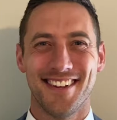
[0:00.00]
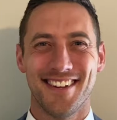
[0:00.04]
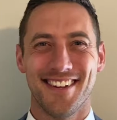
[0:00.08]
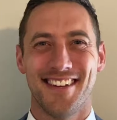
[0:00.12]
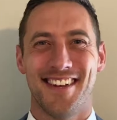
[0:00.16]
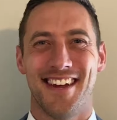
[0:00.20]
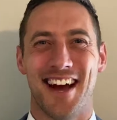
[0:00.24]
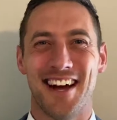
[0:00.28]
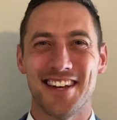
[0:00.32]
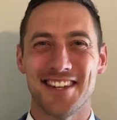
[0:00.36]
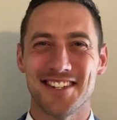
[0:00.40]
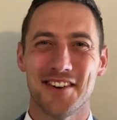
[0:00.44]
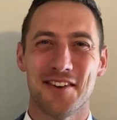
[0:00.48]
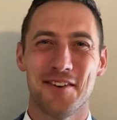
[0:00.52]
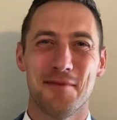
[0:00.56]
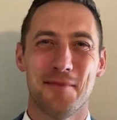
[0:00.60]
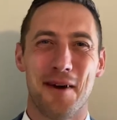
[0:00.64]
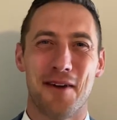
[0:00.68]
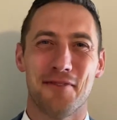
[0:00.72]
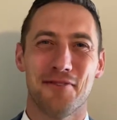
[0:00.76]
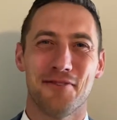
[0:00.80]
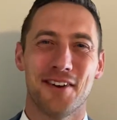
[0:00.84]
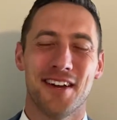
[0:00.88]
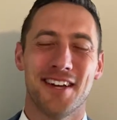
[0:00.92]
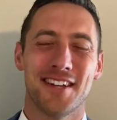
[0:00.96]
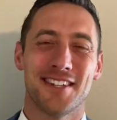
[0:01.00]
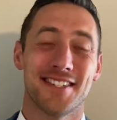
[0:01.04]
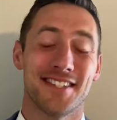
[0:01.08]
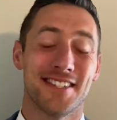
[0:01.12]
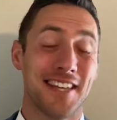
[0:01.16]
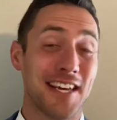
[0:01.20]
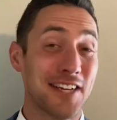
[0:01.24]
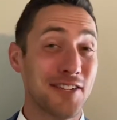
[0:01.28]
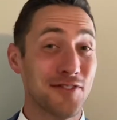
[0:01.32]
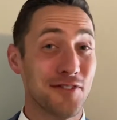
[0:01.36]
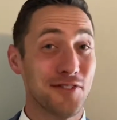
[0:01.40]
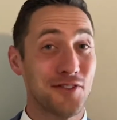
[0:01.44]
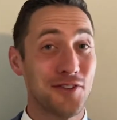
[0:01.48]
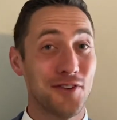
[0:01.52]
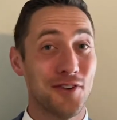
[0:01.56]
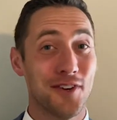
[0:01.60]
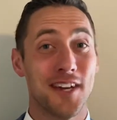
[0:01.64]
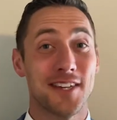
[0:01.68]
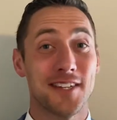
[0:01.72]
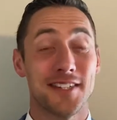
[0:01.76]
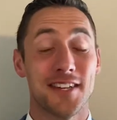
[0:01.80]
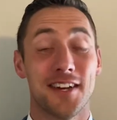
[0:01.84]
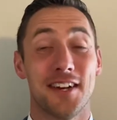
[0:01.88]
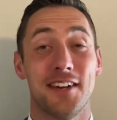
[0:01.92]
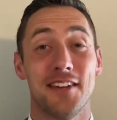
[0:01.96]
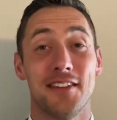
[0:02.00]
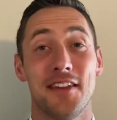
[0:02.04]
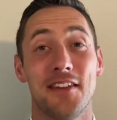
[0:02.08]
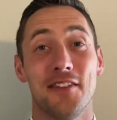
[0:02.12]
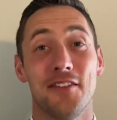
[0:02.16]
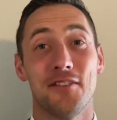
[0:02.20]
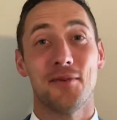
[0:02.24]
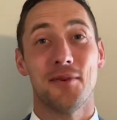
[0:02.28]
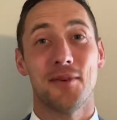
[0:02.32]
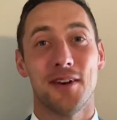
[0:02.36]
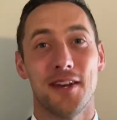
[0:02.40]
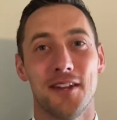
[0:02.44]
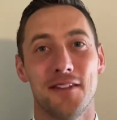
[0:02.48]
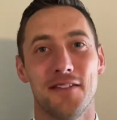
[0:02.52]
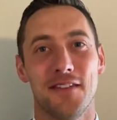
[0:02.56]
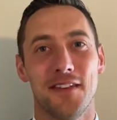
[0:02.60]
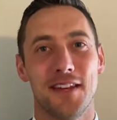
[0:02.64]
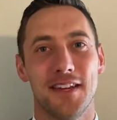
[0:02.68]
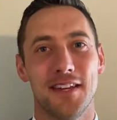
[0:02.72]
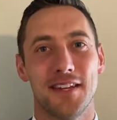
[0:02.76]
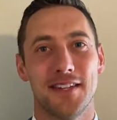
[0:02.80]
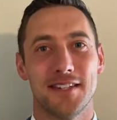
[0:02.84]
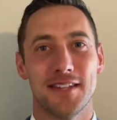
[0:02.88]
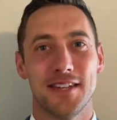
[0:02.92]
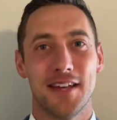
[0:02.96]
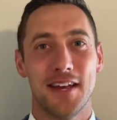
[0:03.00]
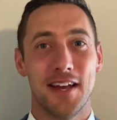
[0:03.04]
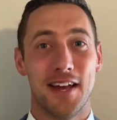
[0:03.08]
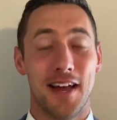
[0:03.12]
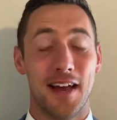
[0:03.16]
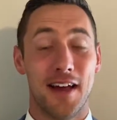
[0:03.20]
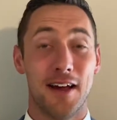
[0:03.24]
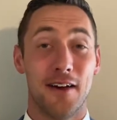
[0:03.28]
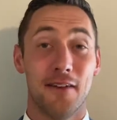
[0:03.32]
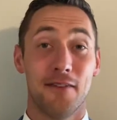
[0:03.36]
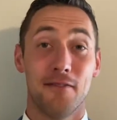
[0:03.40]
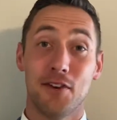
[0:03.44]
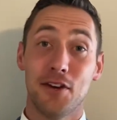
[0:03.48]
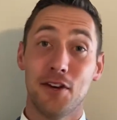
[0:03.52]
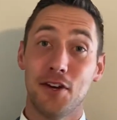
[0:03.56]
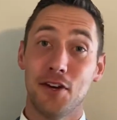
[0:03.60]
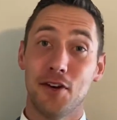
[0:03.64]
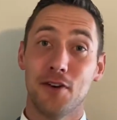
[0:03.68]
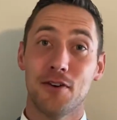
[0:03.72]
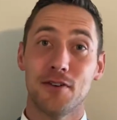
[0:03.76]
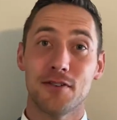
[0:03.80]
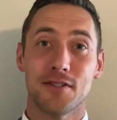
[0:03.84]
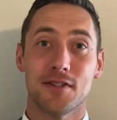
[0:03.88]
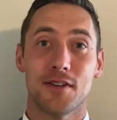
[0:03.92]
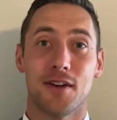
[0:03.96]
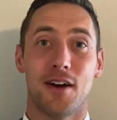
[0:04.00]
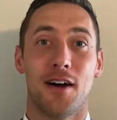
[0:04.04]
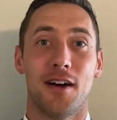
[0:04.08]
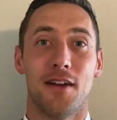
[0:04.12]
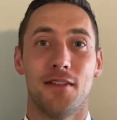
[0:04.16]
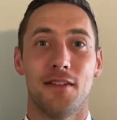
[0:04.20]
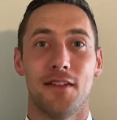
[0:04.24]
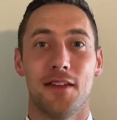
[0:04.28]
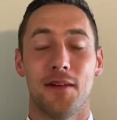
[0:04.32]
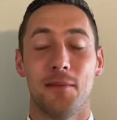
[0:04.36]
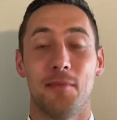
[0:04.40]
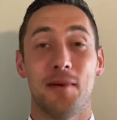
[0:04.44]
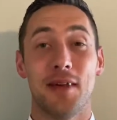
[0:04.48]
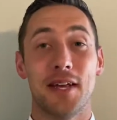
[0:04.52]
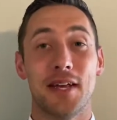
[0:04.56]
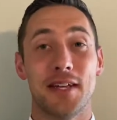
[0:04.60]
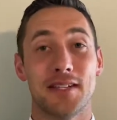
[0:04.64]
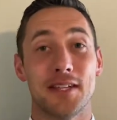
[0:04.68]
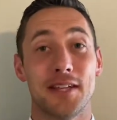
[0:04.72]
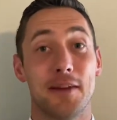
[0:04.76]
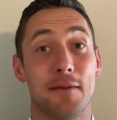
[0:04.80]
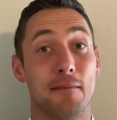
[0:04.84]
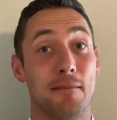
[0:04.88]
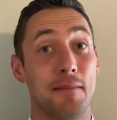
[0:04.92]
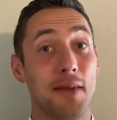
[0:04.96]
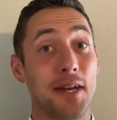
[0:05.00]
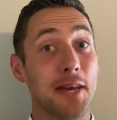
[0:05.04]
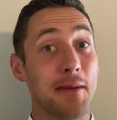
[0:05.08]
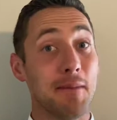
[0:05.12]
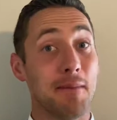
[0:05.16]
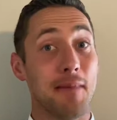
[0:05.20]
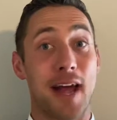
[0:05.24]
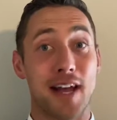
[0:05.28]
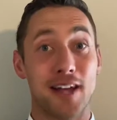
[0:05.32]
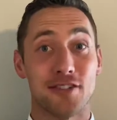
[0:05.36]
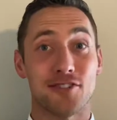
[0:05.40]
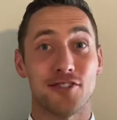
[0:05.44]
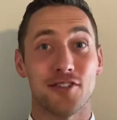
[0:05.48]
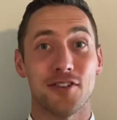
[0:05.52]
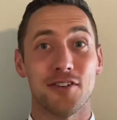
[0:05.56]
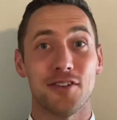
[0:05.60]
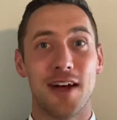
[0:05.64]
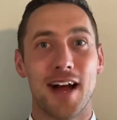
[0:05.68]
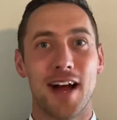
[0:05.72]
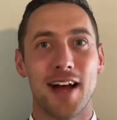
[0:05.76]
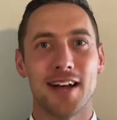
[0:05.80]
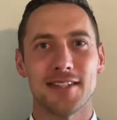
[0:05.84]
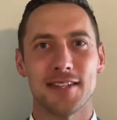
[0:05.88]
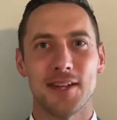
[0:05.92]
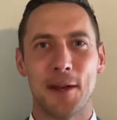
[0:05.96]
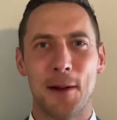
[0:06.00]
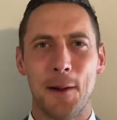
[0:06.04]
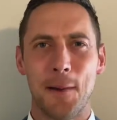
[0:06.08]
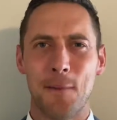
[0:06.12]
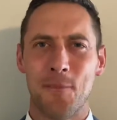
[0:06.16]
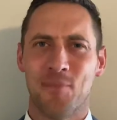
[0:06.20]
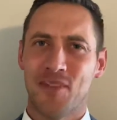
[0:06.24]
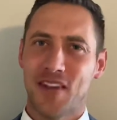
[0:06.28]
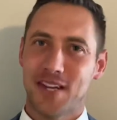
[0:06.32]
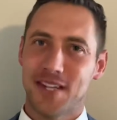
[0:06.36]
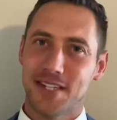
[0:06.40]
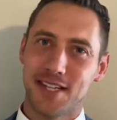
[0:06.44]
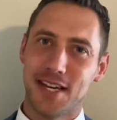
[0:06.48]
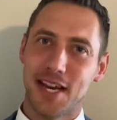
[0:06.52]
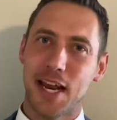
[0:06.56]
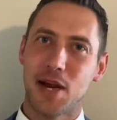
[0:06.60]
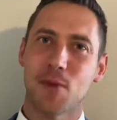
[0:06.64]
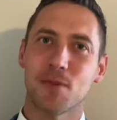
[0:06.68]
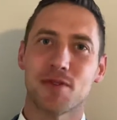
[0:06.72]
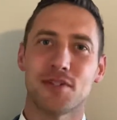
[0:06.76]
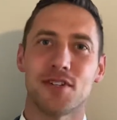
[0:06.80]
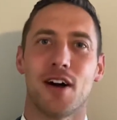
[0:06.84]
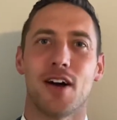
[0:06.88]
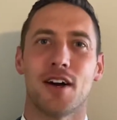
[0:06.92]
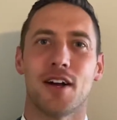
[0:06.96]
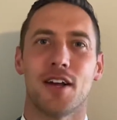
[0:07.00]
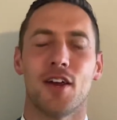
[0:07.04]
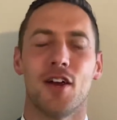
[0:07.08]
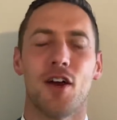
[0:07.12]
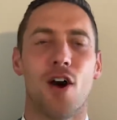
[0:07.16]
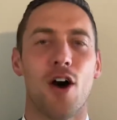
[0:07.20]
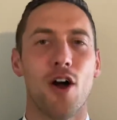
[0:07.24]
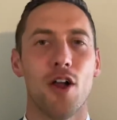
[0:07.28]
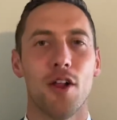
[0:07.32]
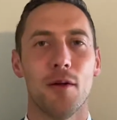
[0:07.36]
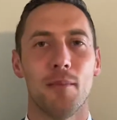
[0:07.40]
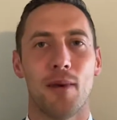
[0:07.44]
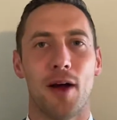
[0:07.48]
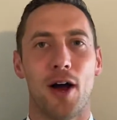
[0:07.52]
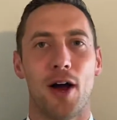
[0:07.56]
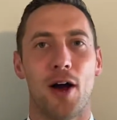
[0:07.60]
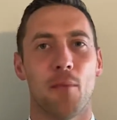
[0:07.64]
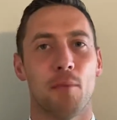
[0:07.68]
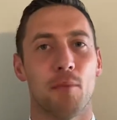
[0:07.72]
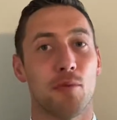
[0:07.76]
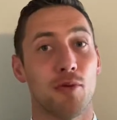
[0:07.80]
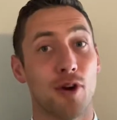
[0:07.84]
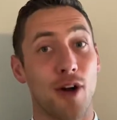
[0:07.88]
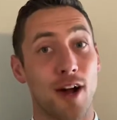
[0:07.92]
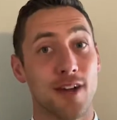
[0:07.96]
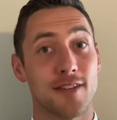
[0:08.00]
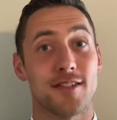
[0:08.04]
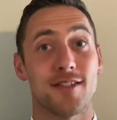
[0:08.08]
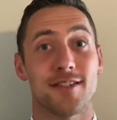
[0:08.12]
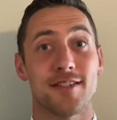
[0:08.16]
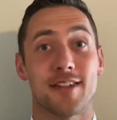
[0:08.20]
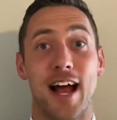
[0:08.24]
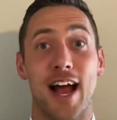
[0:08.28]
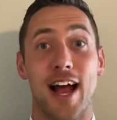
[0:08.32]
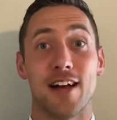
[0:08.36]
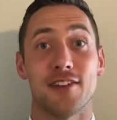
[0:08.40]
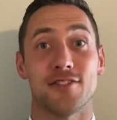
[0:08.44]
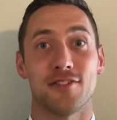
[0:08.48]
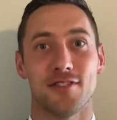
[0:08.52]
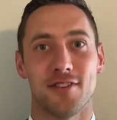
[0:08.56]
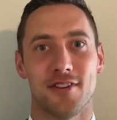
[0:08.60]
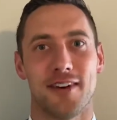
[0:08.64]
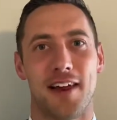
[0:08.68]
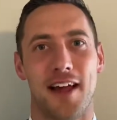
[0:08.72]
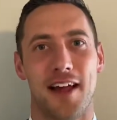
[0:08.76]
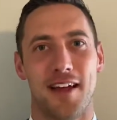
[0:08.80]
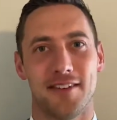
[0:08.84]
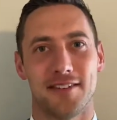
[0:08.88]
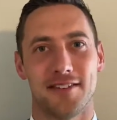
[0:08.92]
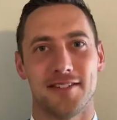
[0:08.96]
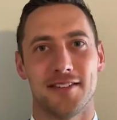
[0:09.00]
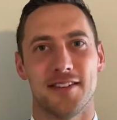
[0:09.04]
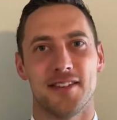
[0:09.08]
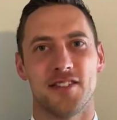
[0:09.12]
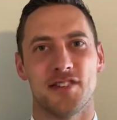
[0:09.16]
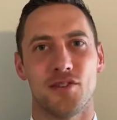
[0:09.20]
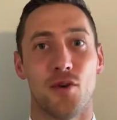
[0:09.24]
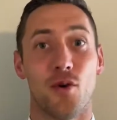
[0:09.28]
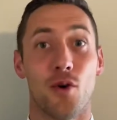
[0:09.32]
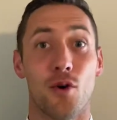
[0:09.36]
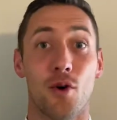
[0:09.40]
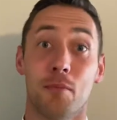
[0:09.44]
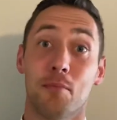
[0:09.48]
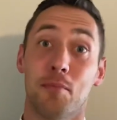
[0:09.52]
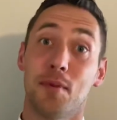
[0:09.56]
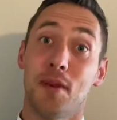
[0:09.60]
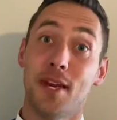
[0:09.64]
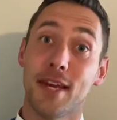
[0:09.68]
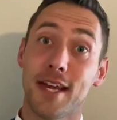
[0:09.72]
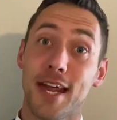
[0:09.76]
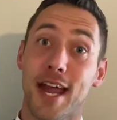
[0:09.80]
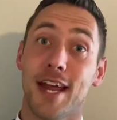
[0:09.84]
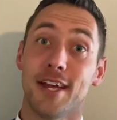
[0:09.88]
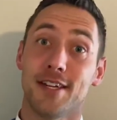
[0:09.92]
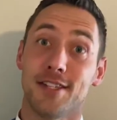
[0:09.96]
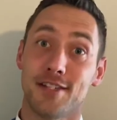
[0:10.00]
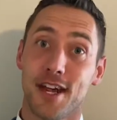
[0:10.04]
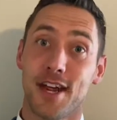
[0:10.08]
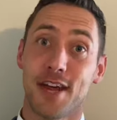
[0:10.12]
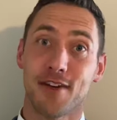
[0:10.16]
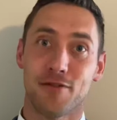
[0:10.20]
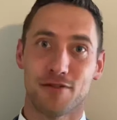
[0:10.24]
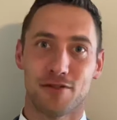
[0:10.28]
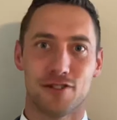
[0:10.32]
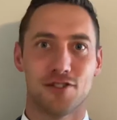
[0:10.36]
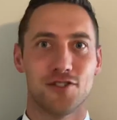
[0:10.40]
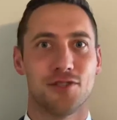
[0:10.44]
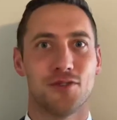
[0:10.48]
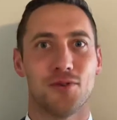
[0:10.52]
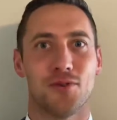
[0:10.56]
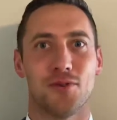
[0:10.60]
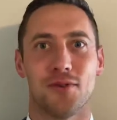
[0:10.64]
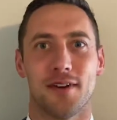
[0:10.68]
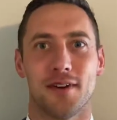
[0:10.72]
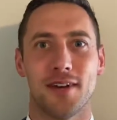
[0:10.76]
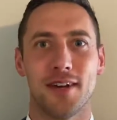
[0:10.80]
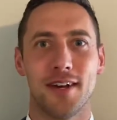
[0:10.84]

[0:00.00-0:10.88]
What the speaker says: How's it going, my friends? Thanks for joining us on another one of these videos on the PSM Mini Masterclass. Today we're talking all about process hazard analysis, or PHA for short.